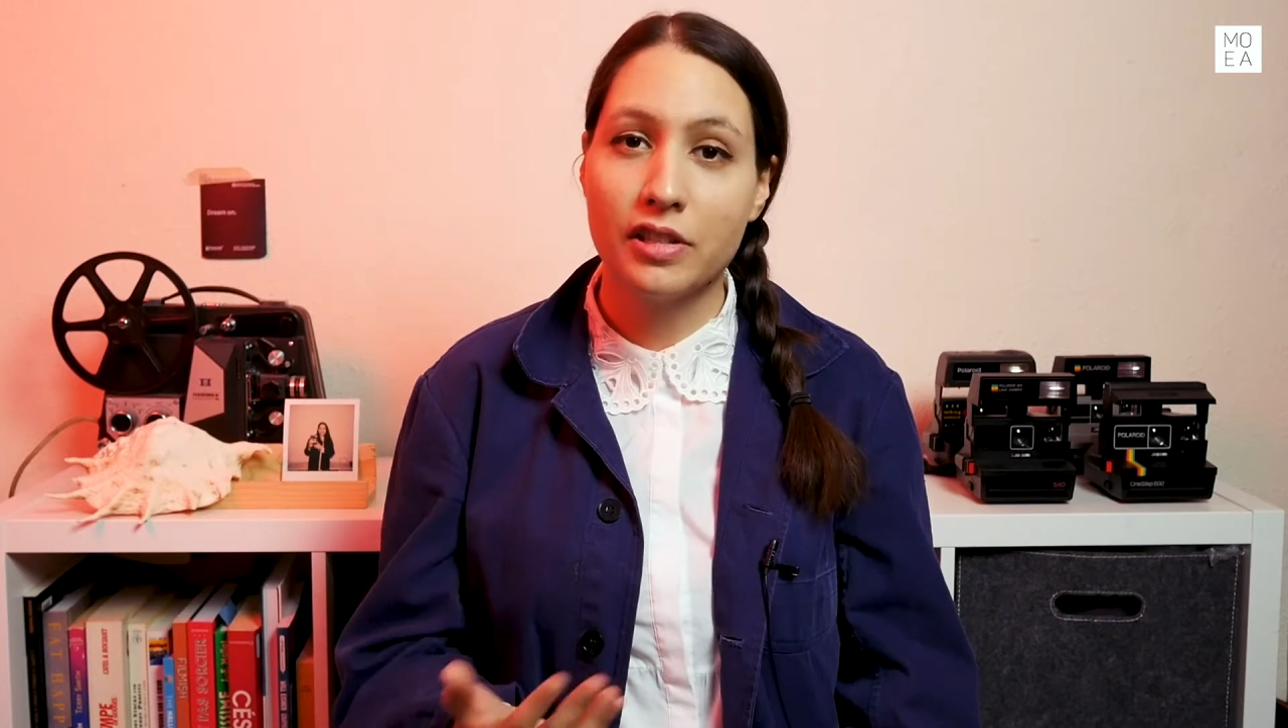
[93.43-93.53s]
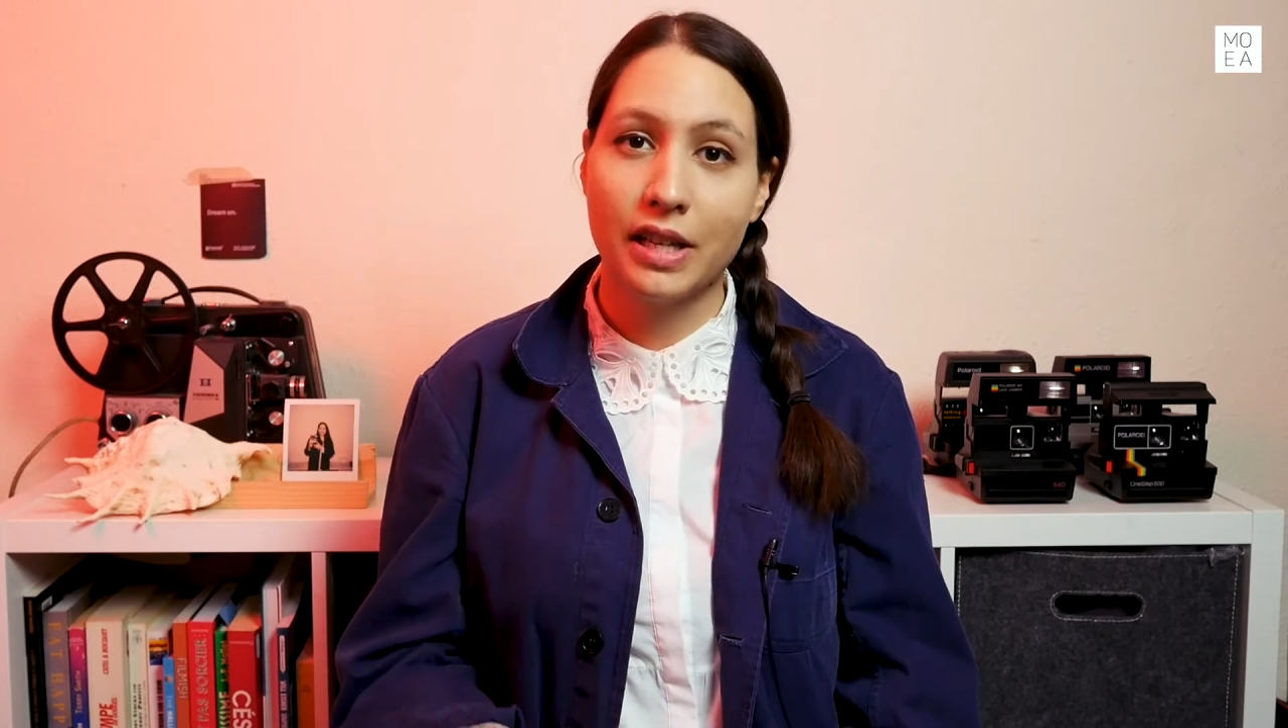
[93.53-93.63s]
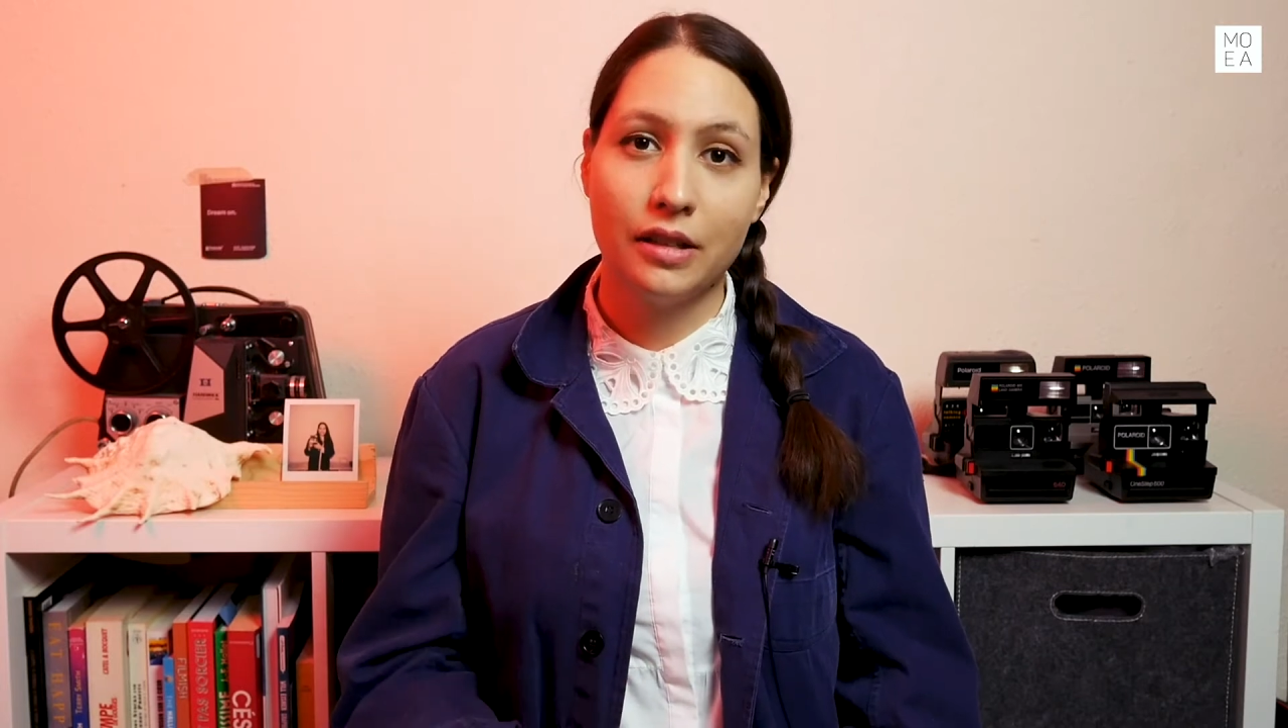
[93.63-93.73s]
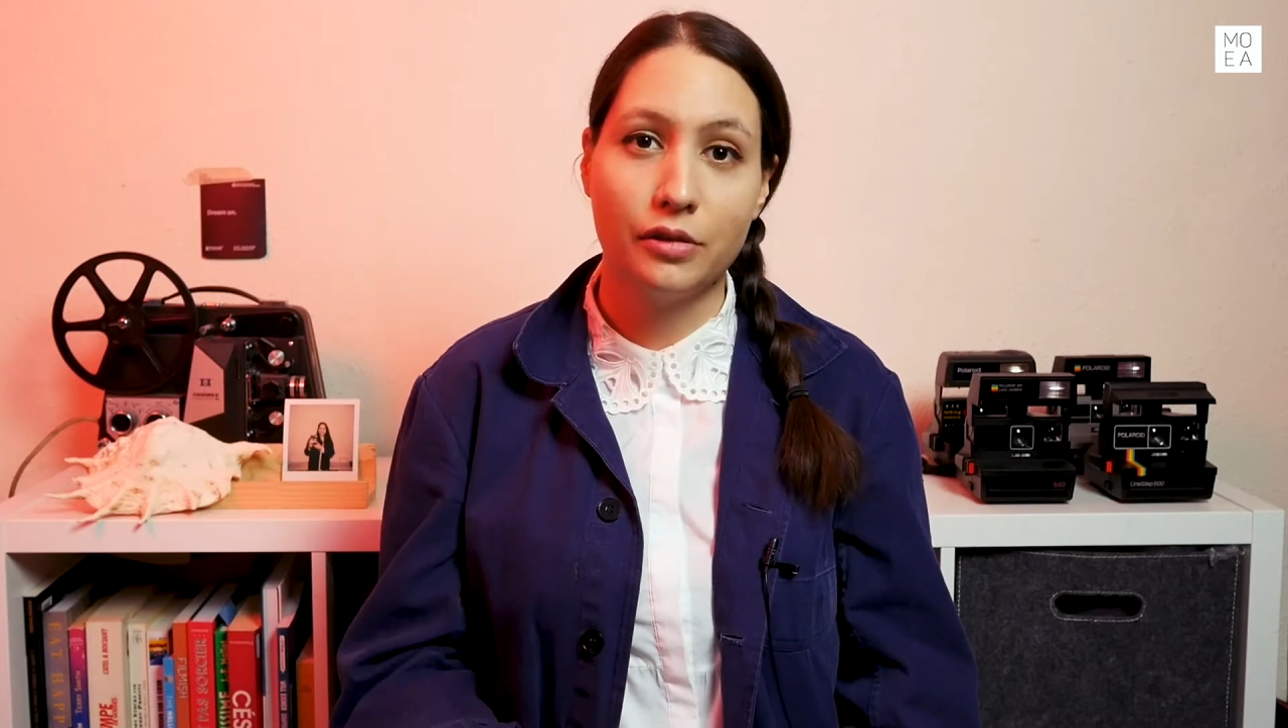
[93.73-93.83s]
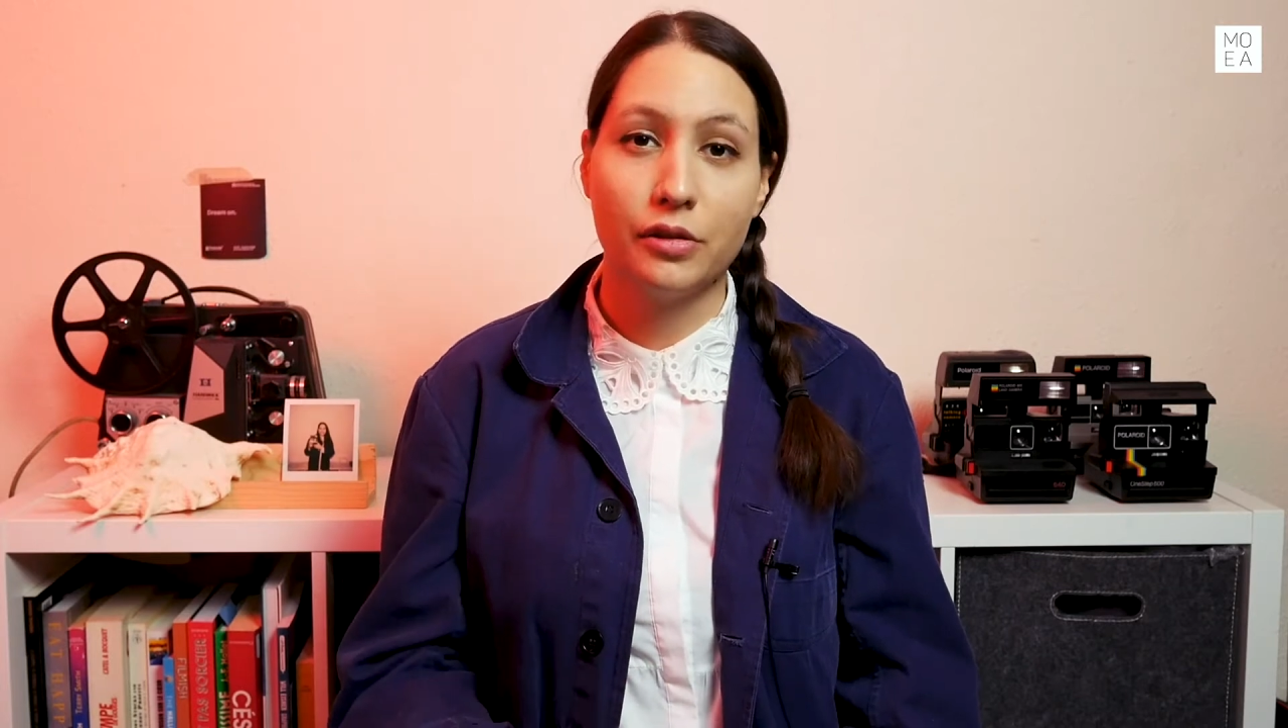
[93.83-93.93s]

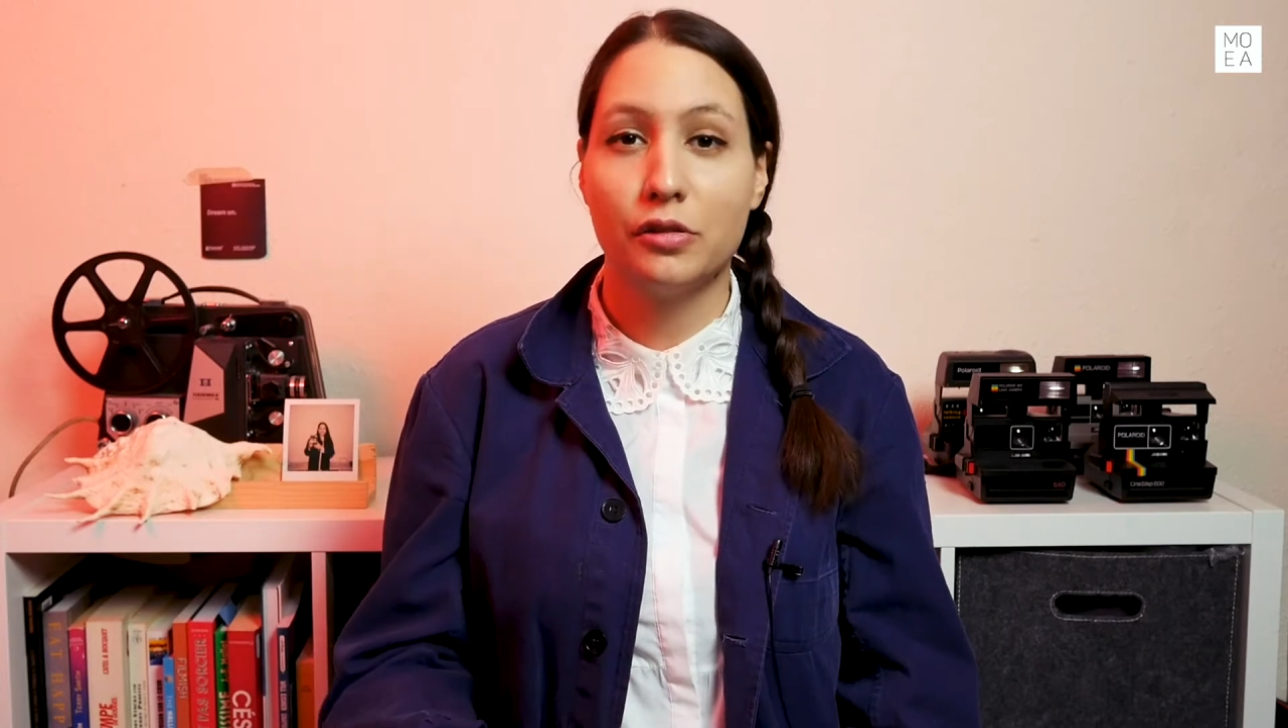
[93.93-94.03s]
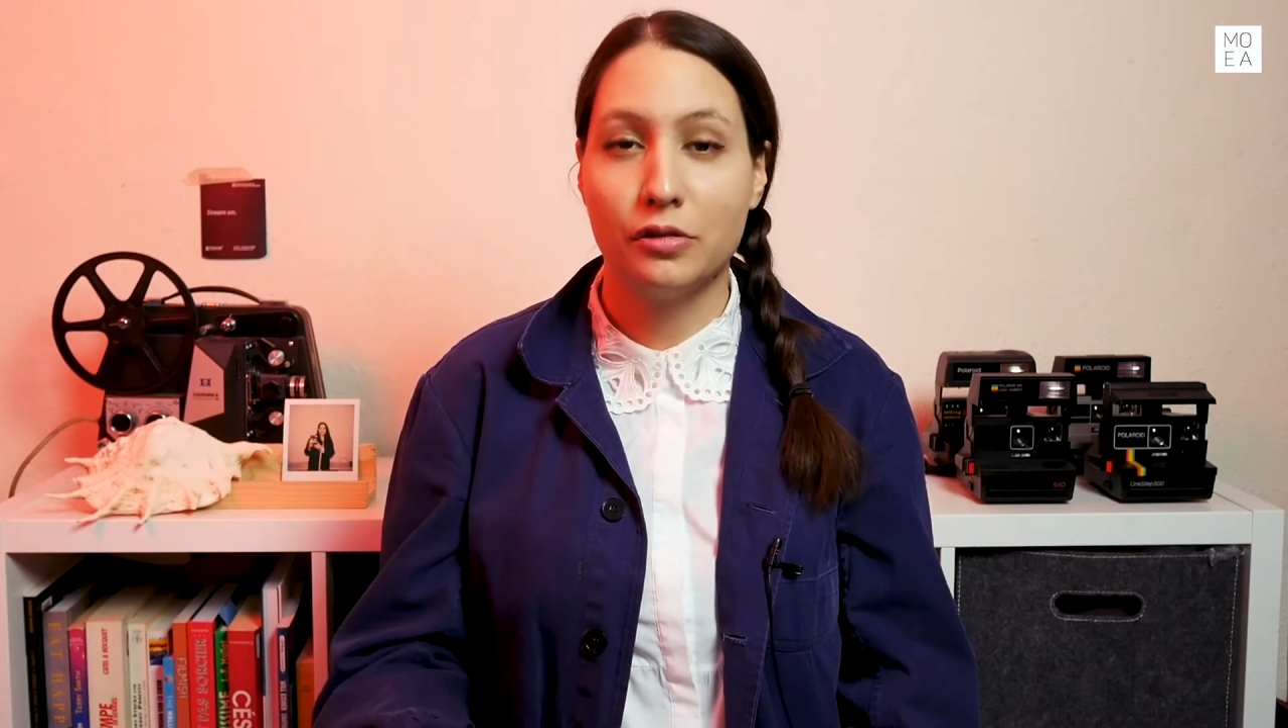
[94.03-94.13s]
shadow you